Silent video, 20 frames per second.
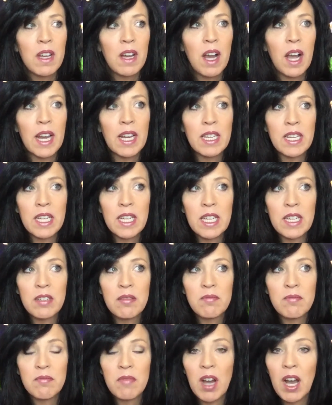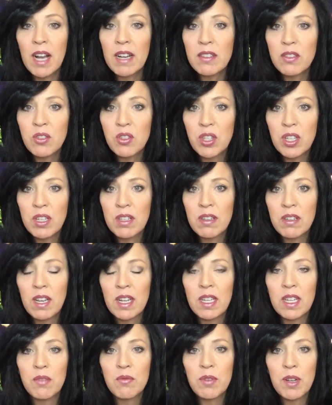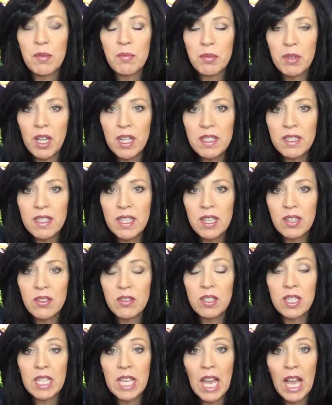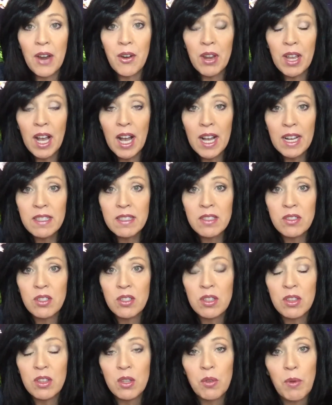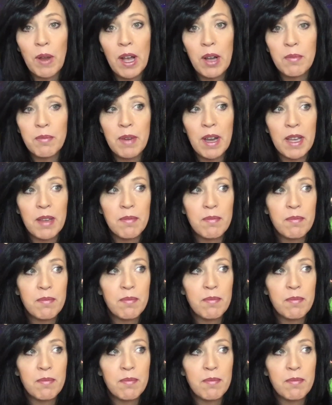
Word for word: I need oxygen. I need red blood cells to carry oxygen throughout my